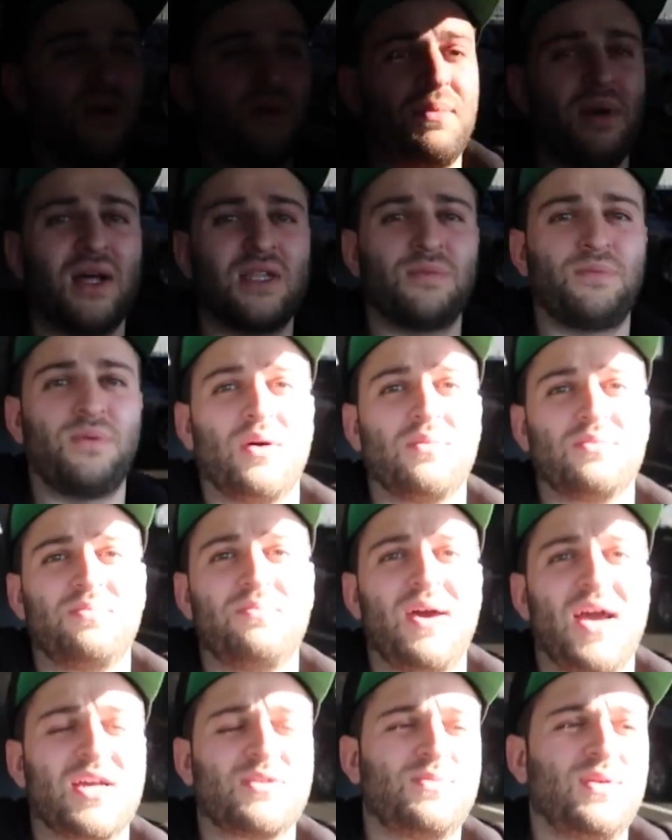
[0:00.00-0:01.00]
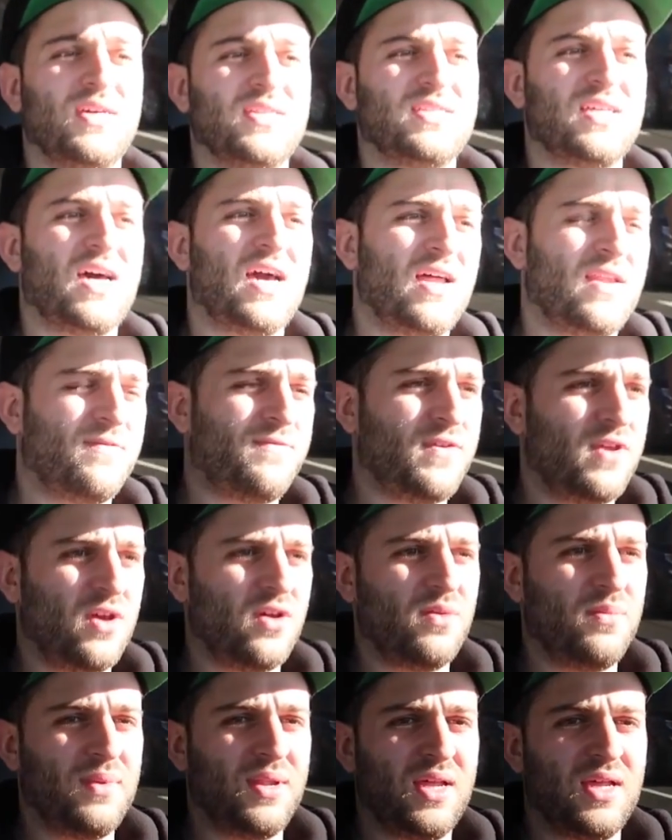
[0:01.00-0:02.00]
about up Max PSI in a
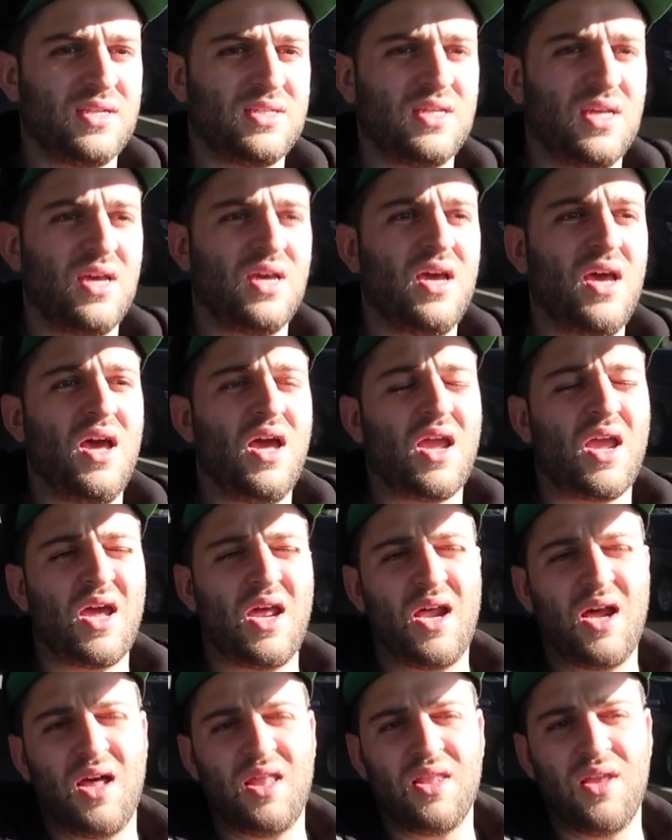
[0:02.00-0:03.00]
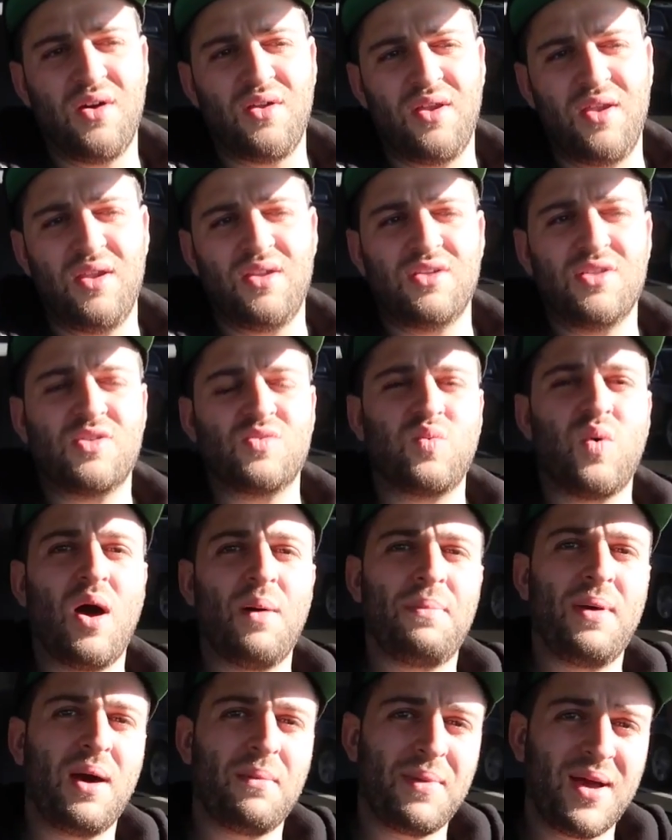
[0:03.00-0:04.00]
few minutes, get it unloaded,
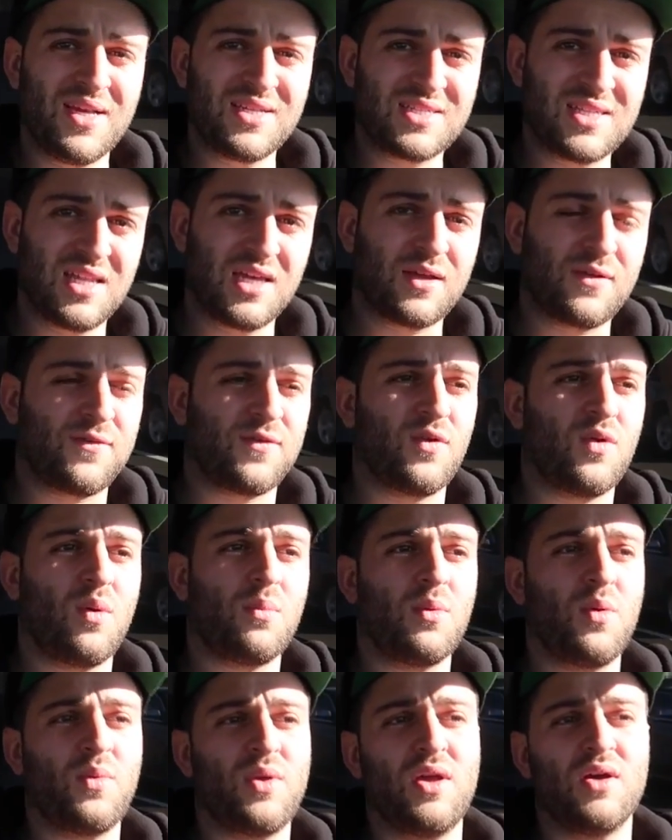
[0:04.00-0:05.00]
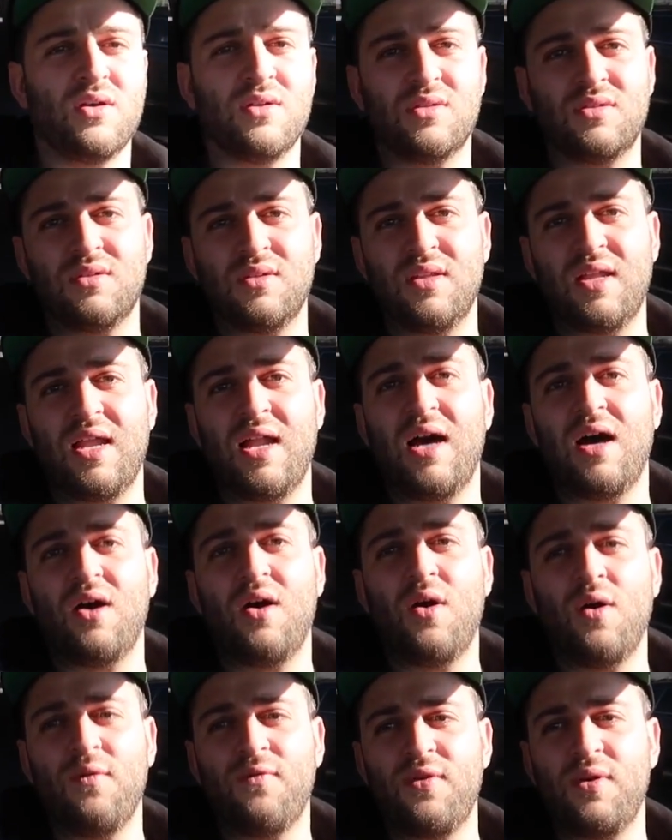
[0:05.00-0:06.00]
swap out my slicks for normal wheels that I'll
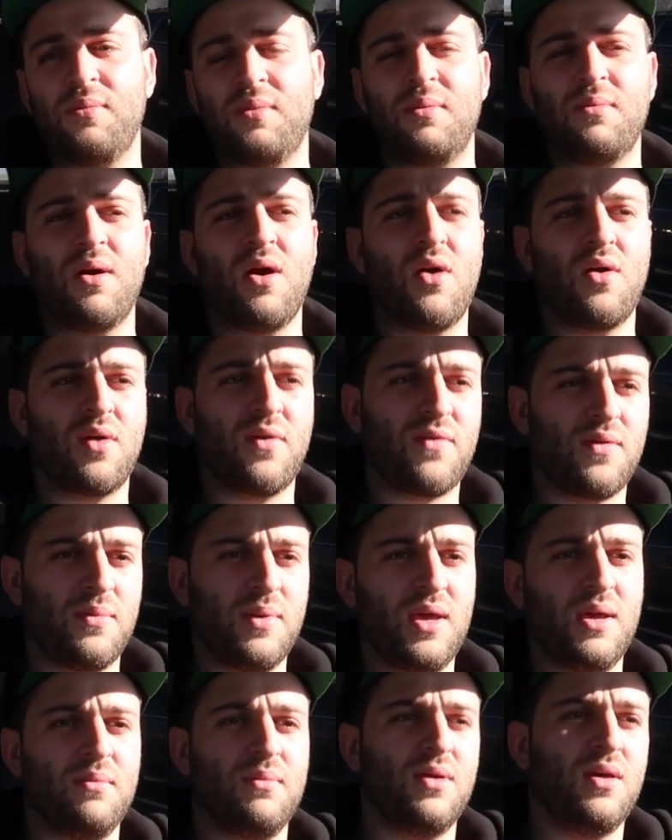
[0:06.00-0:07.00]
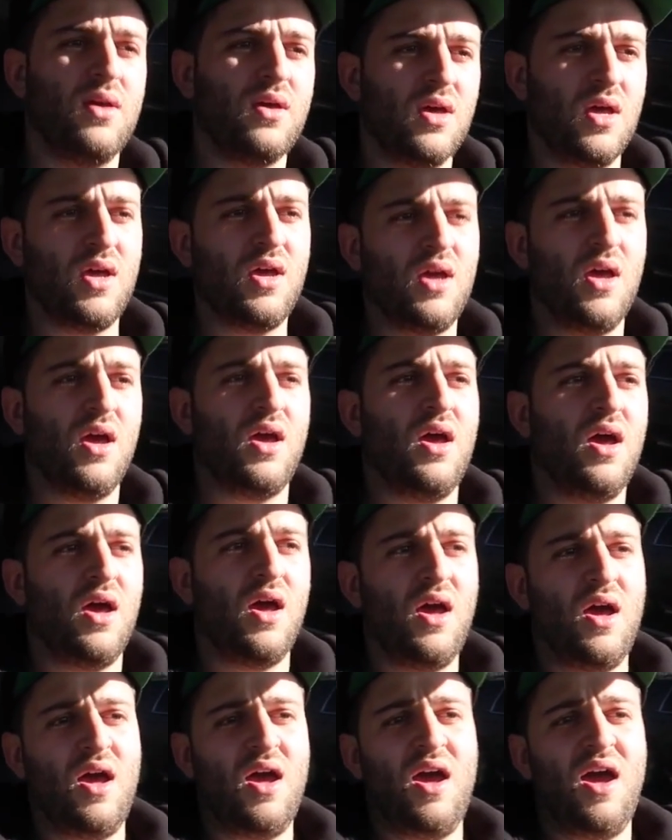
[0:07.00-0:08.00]
hopefully be borrowing from
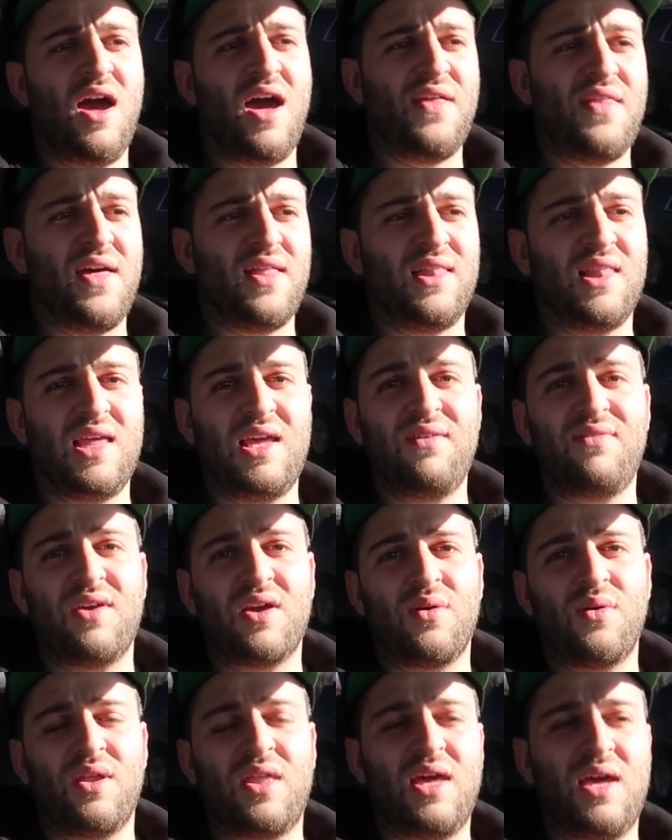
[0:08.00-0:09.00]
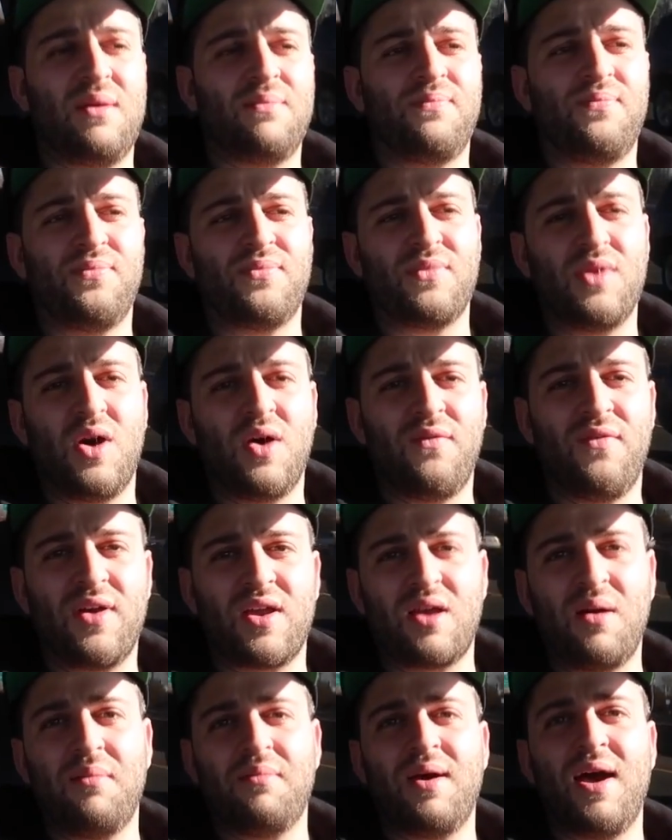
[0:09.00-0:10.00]
him, and then leaving it with him, hopefully
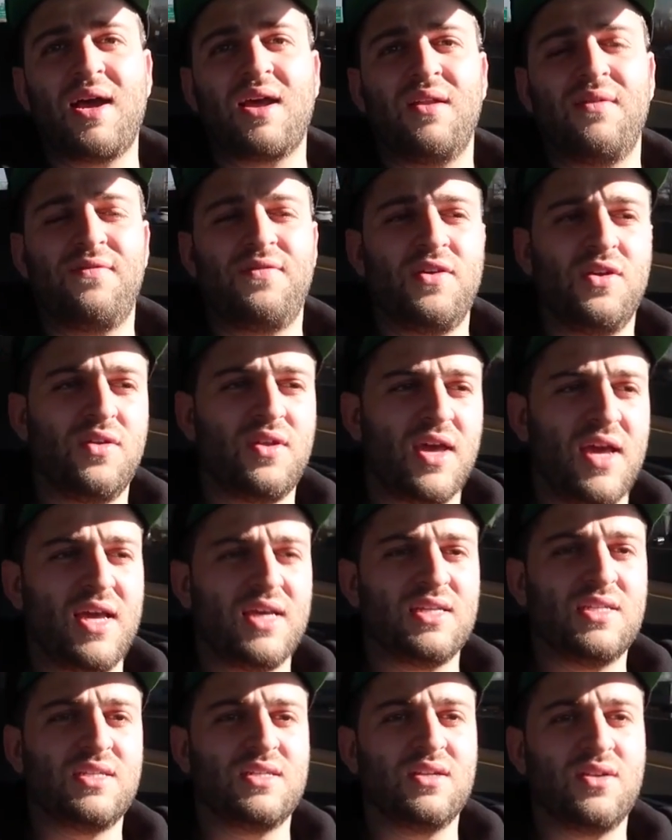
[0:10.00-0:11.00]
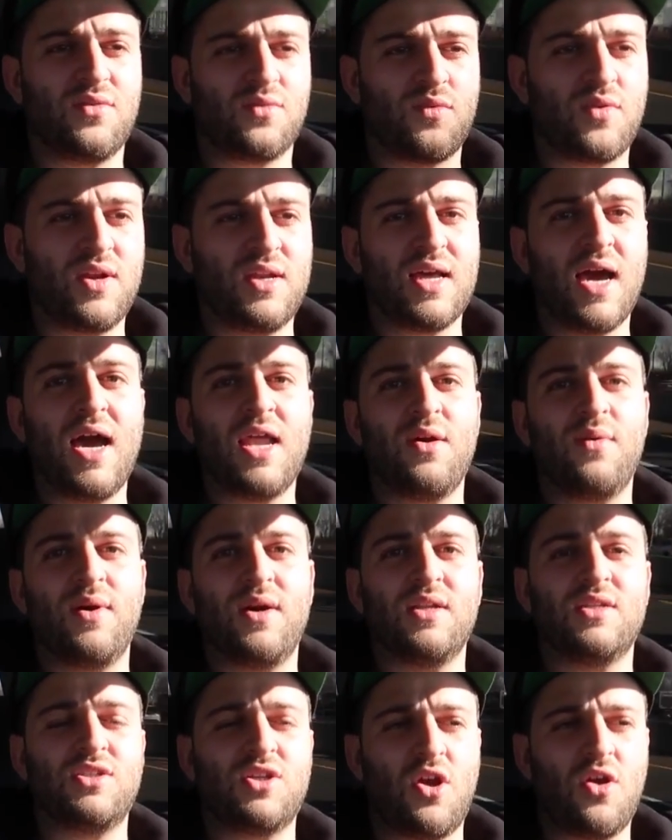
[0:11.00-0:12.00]
coming back in a few days, re-dyno
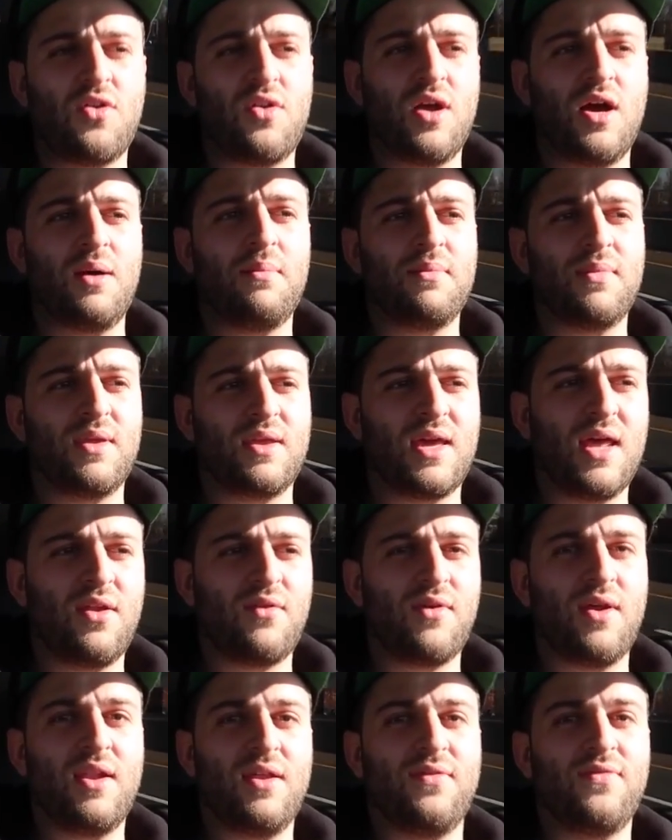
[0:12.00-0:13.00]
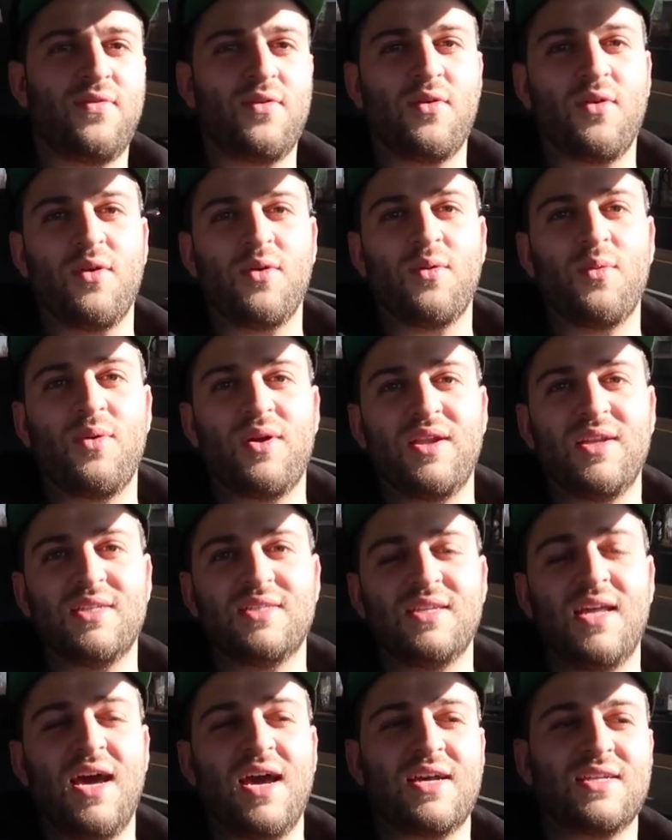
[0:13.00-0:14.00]
it, turn it up, get it ready for what is
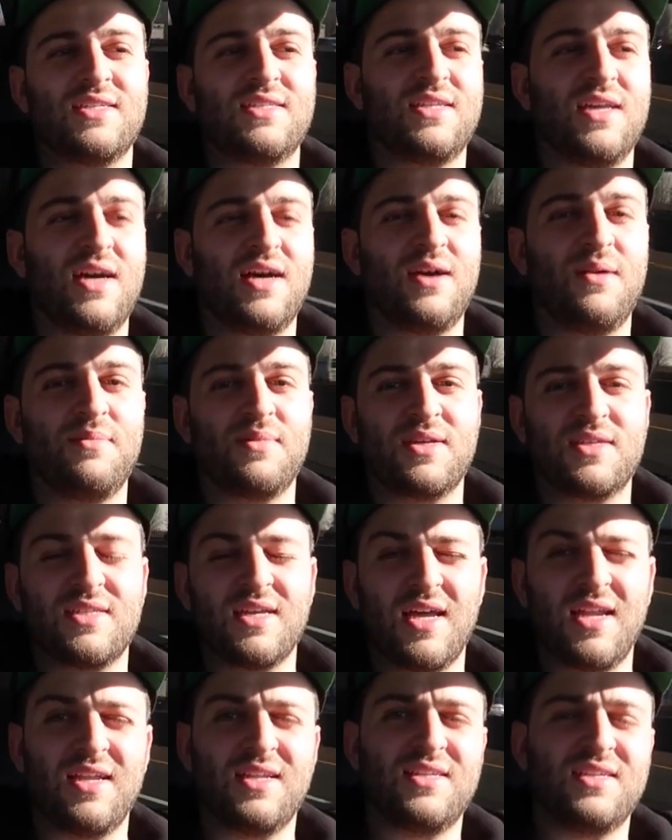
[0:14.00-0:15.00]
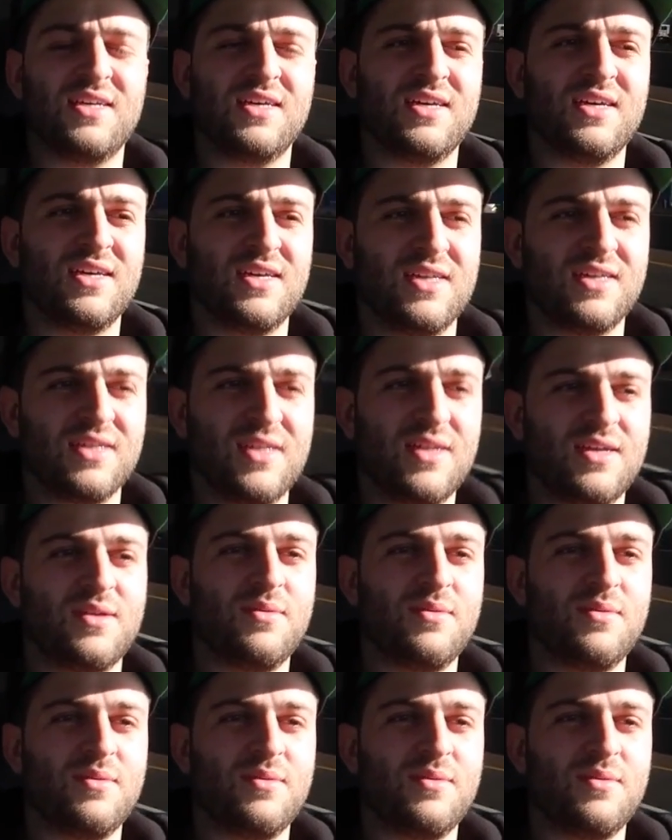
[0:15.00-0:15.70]
next. I'm excited to